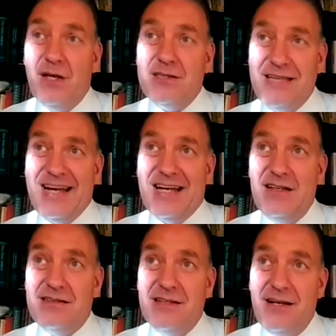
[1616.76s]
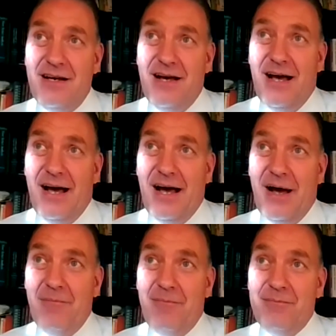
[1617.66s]
second,
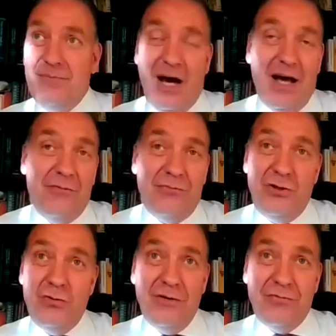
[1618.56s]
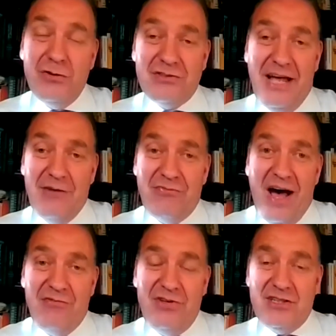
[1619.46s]
yeah, if you stay
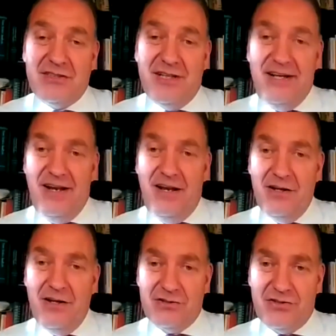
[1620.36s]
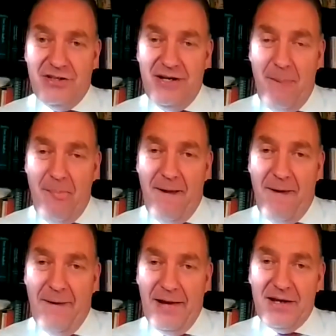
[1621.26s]
5 years in an industry,
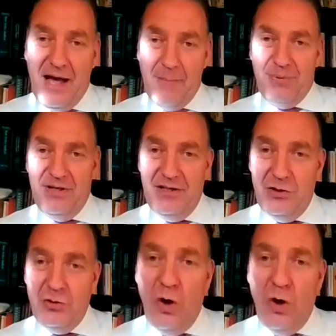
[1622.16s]
in a company, you